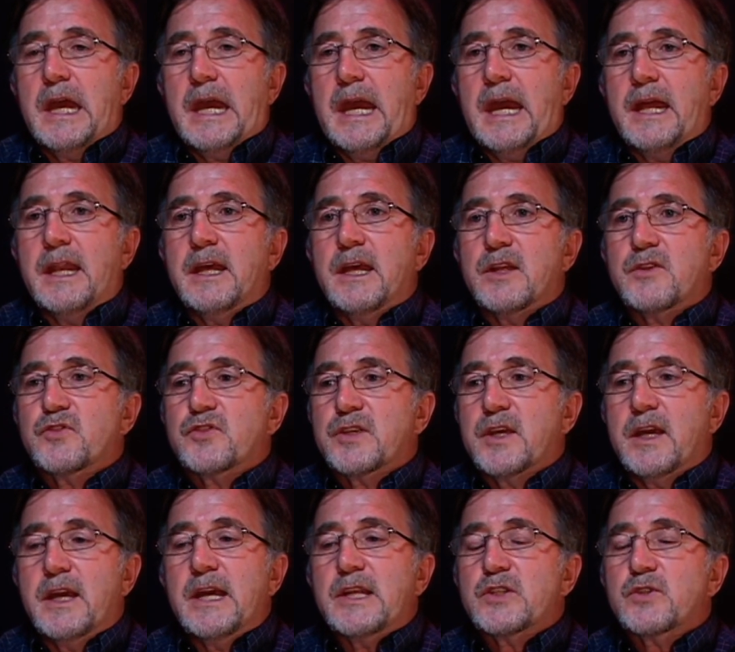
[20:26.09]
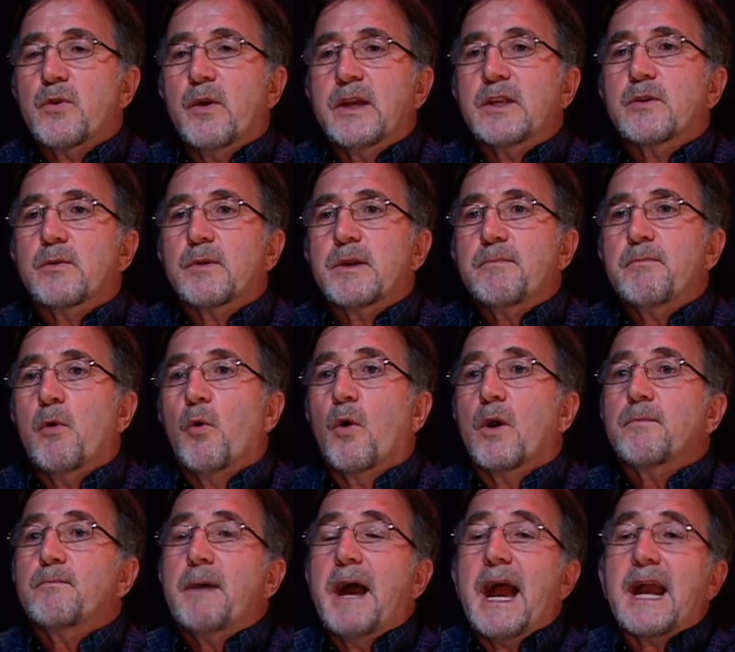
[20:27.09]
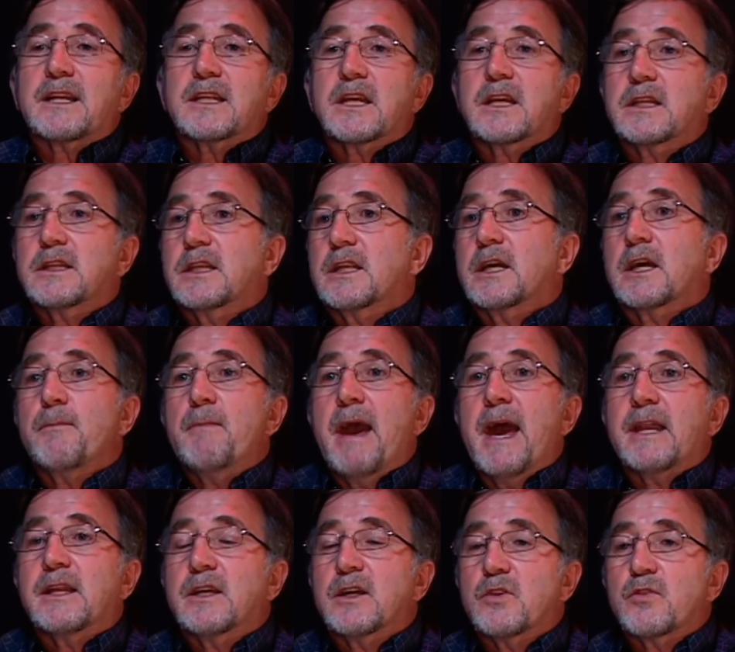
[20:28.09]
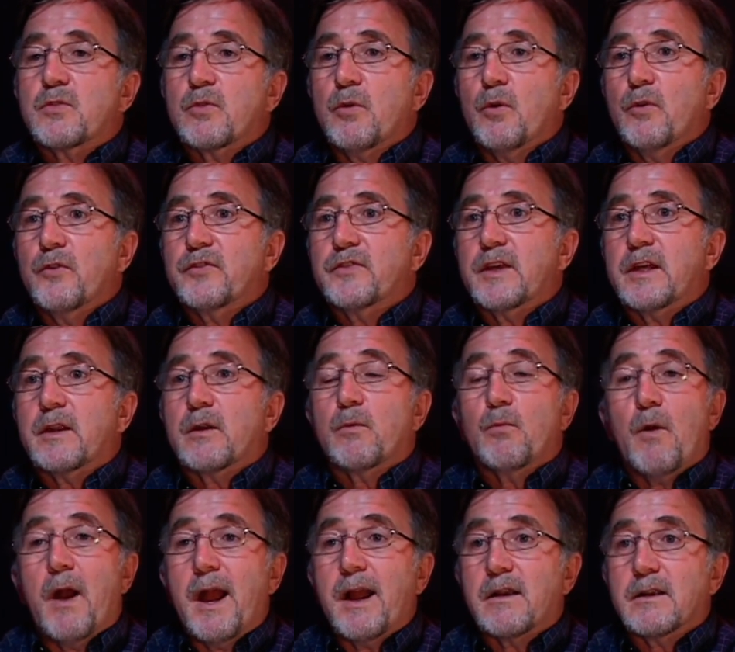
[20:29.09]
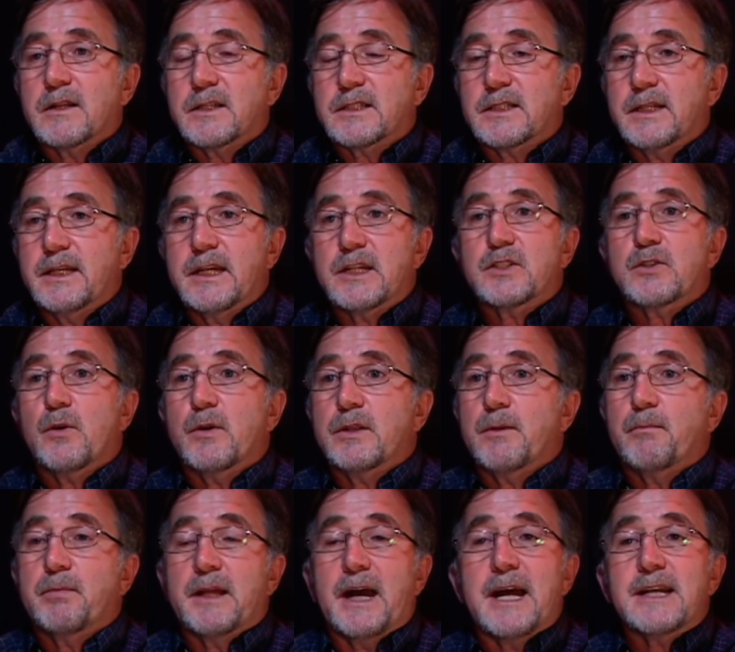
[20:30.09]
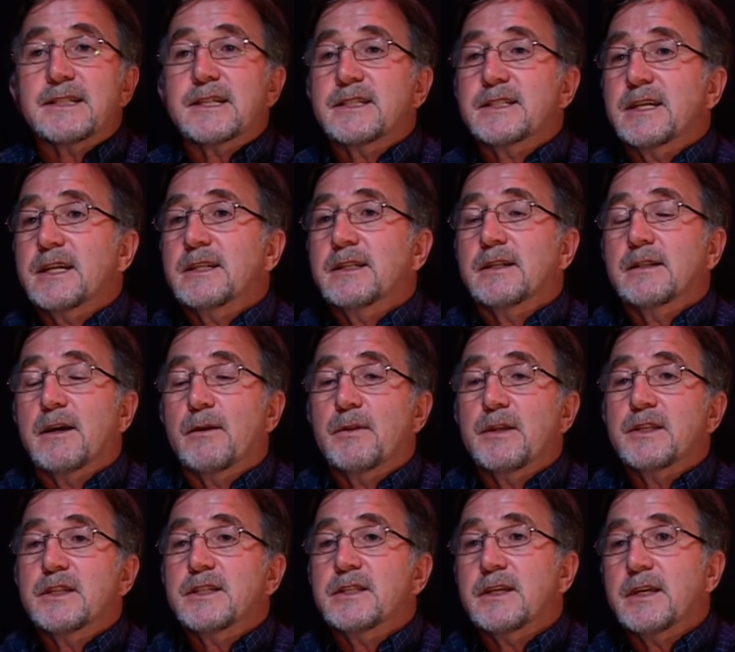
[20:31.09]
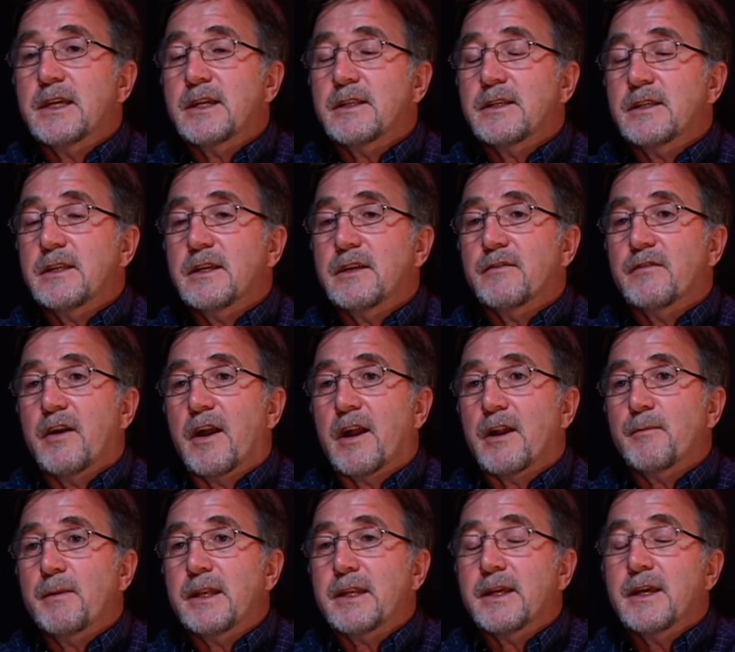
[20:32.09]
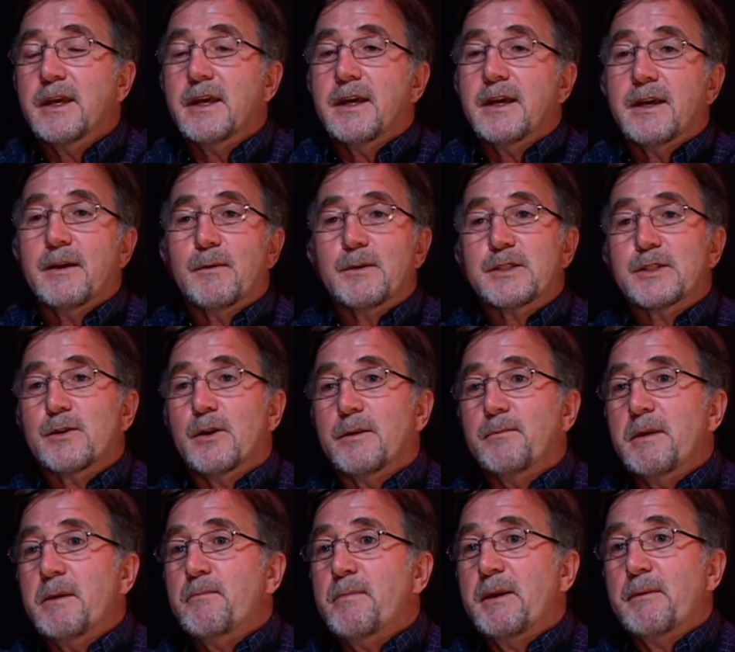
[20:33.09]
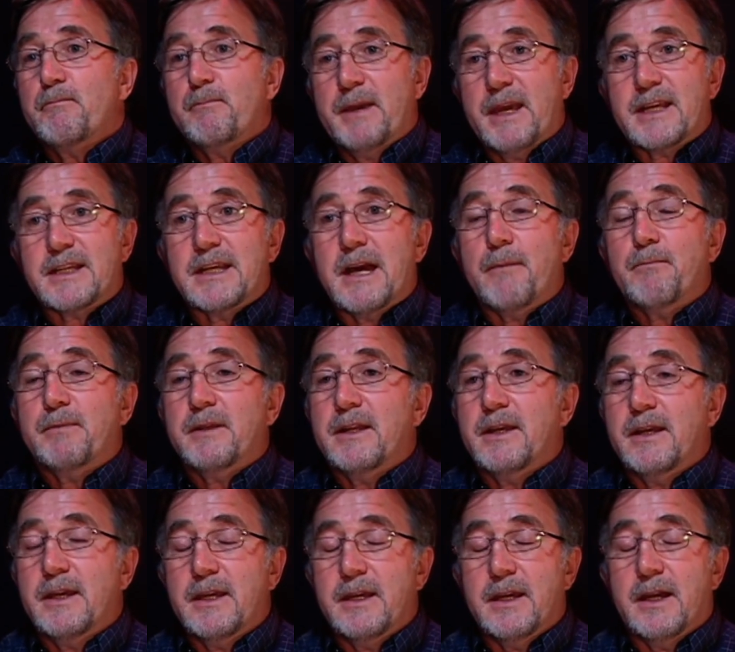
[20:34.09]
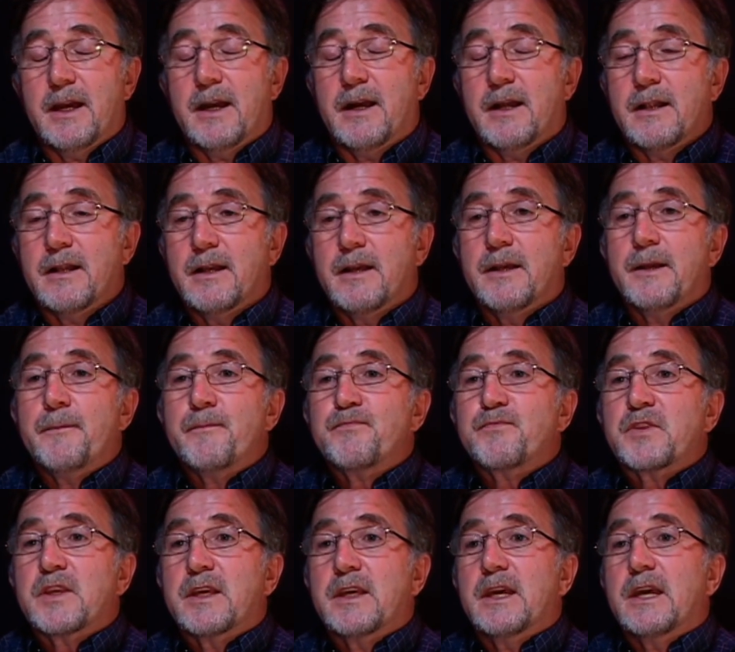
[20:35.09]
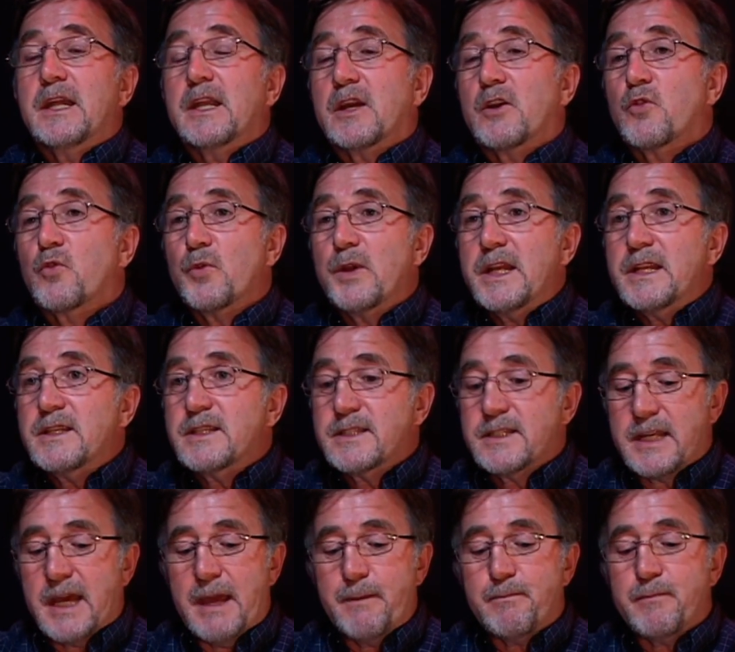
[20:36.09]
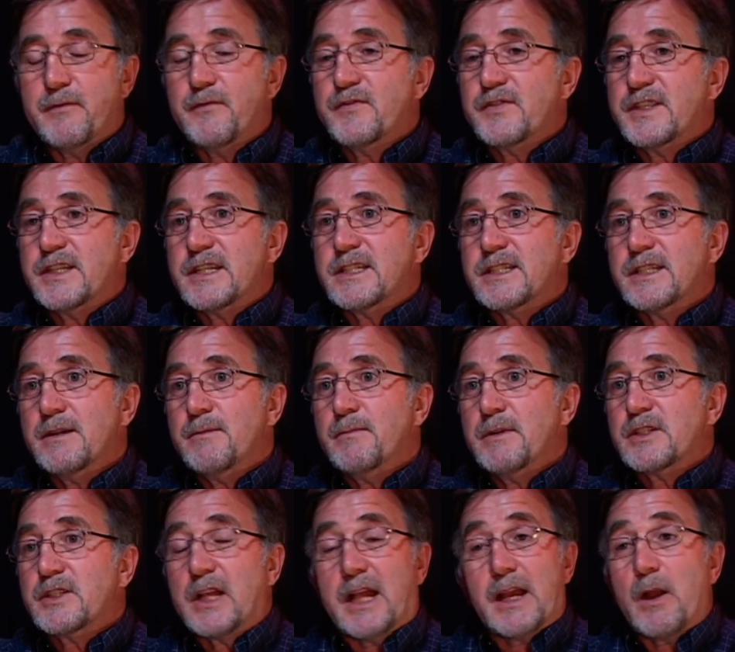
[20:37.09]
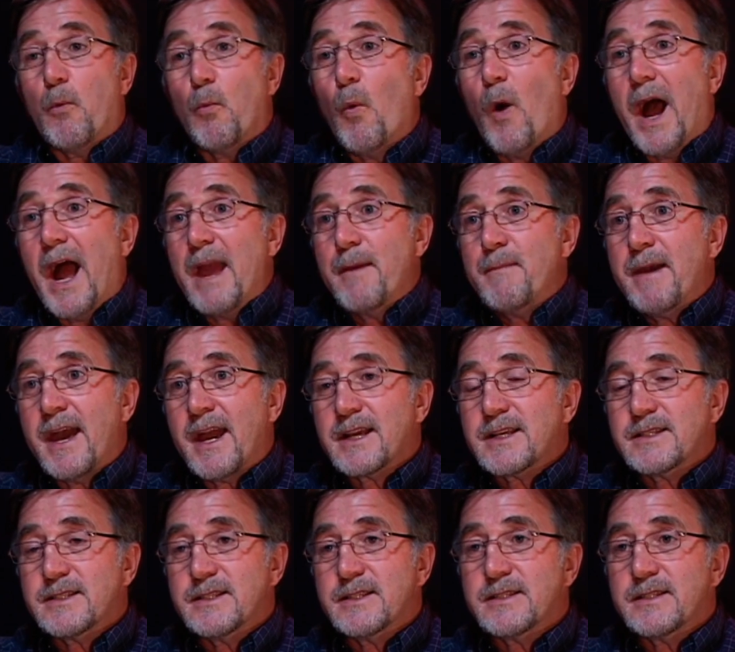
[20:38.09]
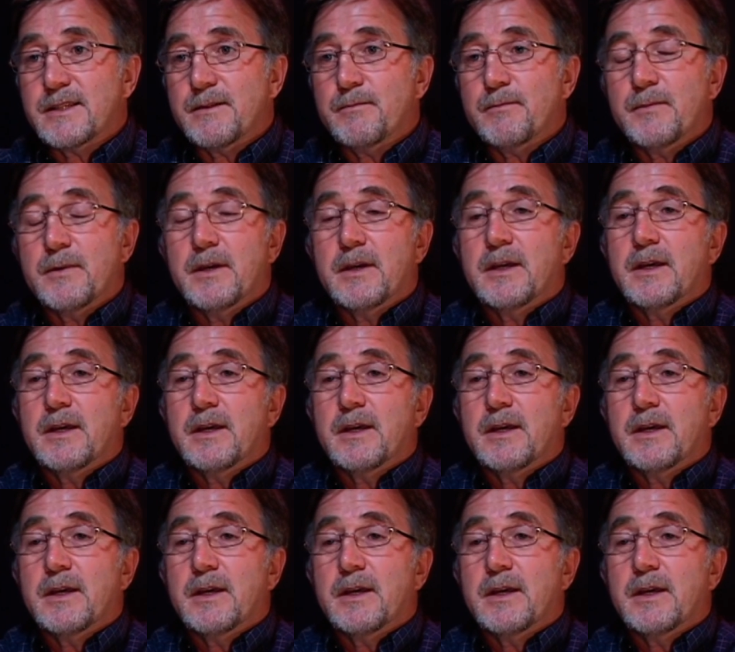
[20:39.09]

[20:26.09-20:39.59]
And it's going to report back to the command control center wirelessly. It's going to blast a signal out into the environment, which is going to be picked up in a grid type of system. It's like a WiMAX system.